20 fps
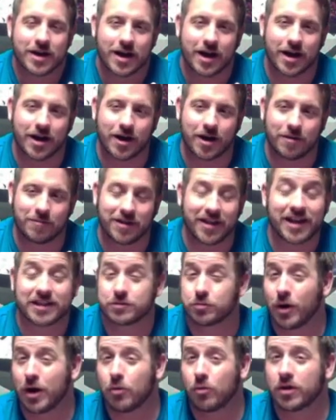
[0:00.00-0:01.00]
And that's
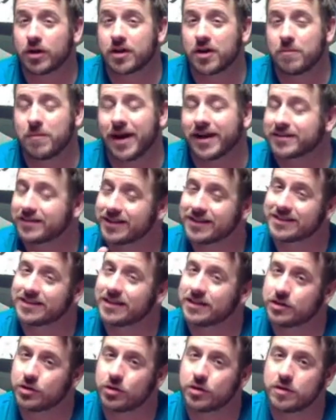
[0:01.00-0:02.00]
why I want to come back. Like I
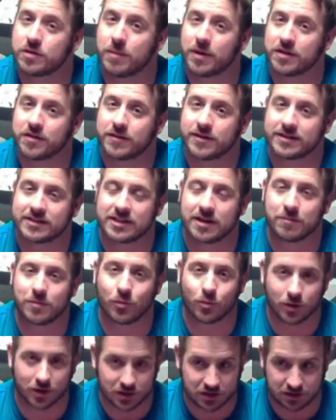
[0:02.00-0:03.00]
said, during the month of December,
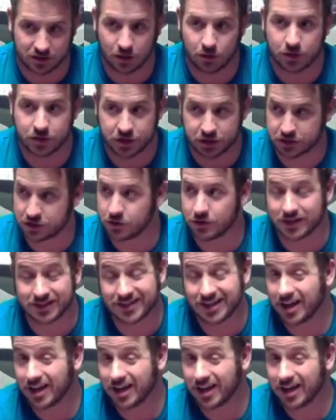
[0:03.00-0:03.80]
we're going to slowly just do this.